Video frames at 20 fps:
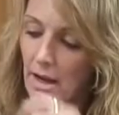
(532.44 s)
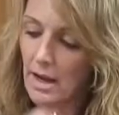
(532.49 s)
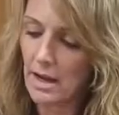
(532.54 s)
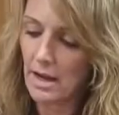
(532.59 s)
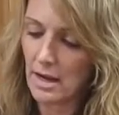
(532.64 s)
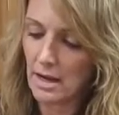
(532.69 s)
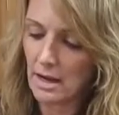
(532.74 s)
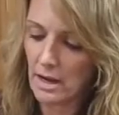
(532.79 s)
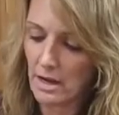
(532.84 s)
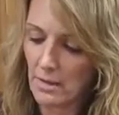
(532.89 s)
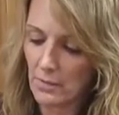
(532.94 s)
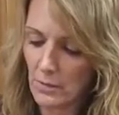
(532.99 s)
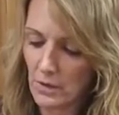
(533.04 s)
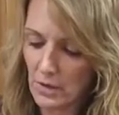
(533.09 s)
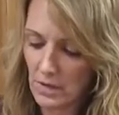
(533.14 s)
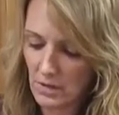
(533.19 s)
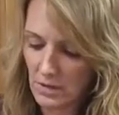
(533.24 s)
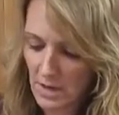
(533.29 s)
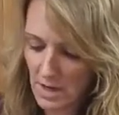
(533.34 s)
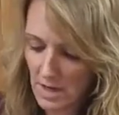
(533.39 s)
and we're
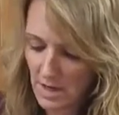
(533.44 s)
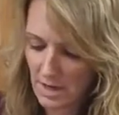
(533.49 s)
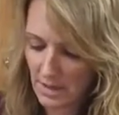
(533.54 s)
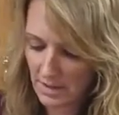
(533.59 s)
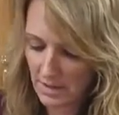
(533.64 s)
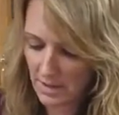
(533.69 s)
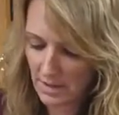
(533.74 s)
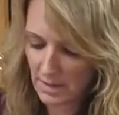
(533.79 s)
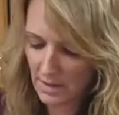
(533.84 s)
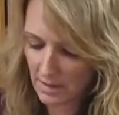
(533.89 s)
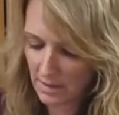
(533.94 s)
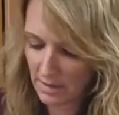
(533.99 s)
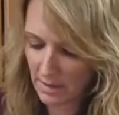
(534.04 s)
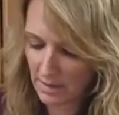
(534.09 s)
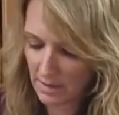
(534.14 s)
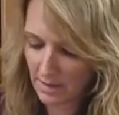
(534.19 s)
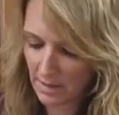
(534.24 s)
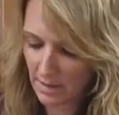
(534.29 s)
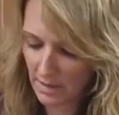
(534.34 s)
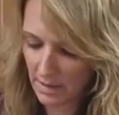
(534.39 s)
gonna go ahead and dump
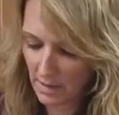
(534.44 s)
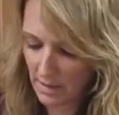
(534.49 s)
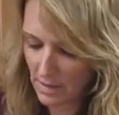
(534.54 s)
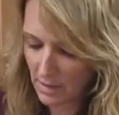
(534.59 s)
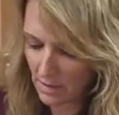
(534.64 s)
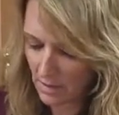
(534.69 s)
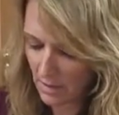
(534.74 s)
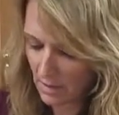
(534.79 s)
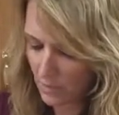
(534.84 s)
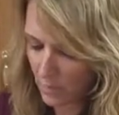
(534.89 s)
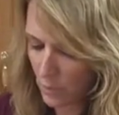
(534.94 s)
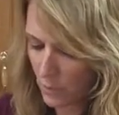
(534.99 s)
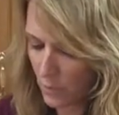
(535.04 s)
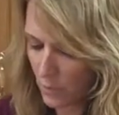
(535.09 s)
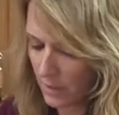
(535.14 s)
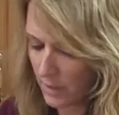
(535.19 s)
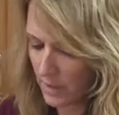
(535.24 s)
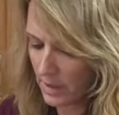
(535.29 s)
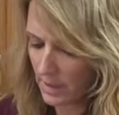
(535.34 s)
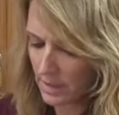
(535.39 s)
this in here,
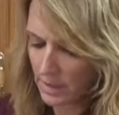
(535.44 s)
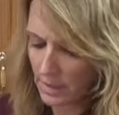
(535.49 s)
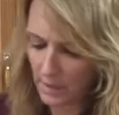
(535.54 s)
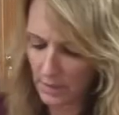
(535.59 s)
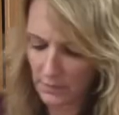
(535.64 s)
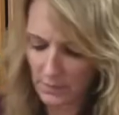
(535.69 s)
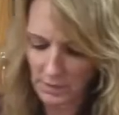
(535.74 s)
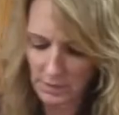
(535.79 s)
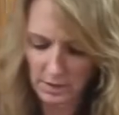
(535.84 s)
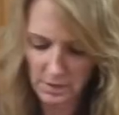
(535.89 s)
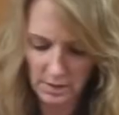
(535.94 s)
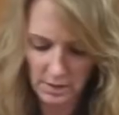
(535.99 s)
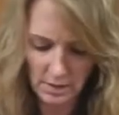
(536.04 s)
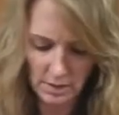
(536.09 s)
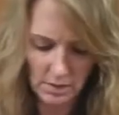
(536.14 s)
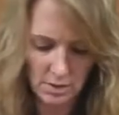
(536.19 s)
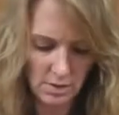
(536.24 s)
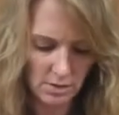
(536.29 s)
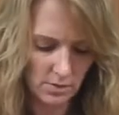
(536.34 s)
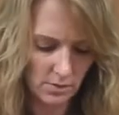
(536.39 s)
pour it in
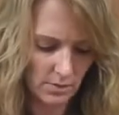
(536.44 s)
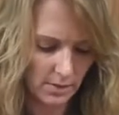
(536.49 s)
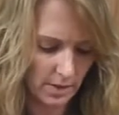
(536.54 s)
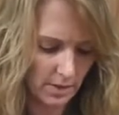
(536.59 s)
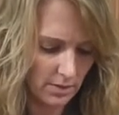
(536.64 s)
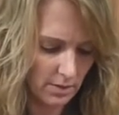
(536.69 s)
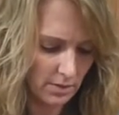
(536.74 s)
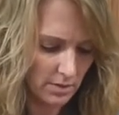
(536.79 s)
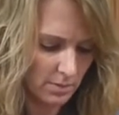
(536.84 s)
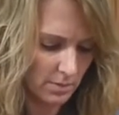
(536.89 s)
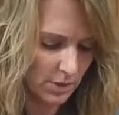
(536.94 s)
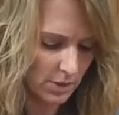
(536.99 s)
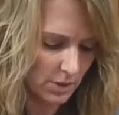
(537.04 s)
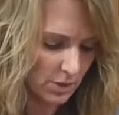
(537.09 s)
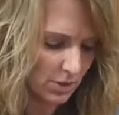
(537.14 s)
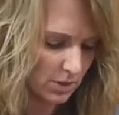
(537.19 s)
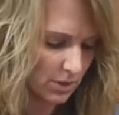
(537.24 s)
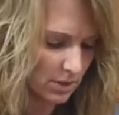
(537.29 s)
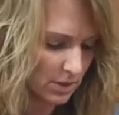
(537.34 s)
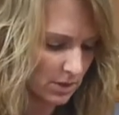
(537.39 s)
evenly all around. Make
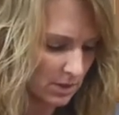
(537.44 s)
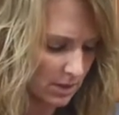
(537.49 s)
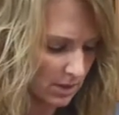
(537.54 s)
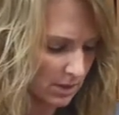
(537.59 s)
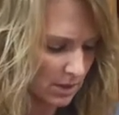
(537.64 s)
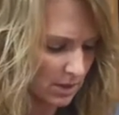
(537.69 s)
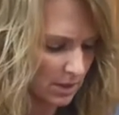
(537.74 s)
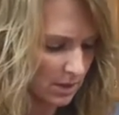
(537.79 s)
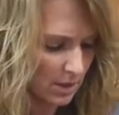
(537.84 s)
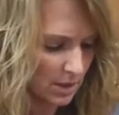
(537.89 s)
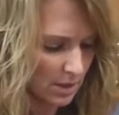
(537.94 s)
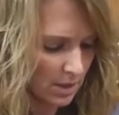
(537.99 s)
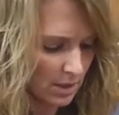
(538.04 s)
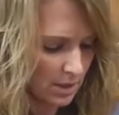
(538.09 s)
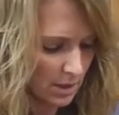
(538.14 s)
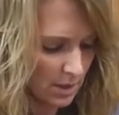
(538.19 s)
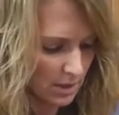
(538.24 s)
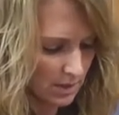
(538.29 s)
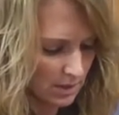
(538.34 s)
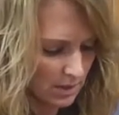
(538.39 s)
sure you did
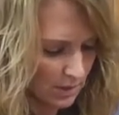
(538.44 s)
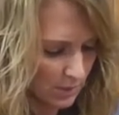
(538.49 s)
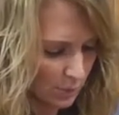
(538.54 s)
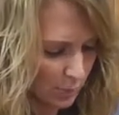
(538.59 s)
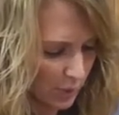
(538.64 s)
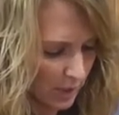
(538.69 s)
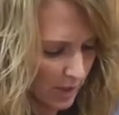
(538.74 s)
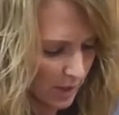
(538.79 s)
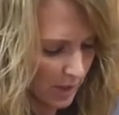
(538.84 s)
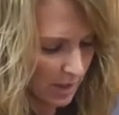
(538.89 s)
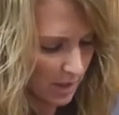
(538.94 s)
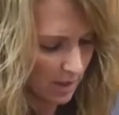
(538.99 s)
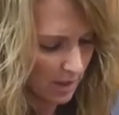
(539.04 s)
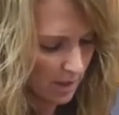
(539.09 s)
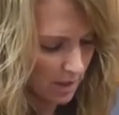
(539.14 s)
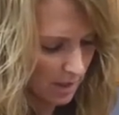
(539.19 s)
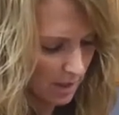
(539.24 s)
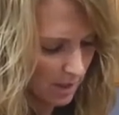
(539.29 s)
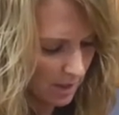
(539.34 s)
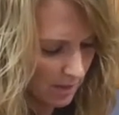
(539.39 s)

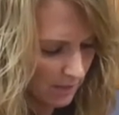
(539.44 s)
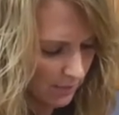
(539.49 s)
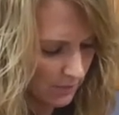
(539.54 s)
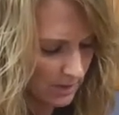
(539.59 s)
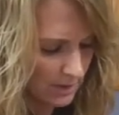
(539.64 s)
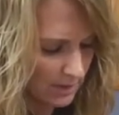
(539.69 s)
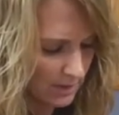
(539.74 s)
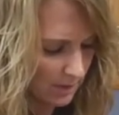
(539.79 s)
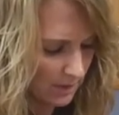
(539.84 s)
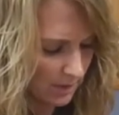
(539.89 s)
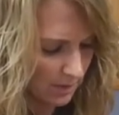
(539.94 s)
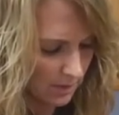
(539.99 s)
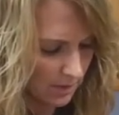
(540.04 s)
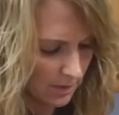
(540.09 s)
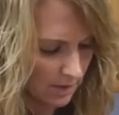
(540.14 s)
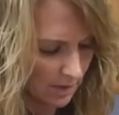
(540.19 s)
spray every single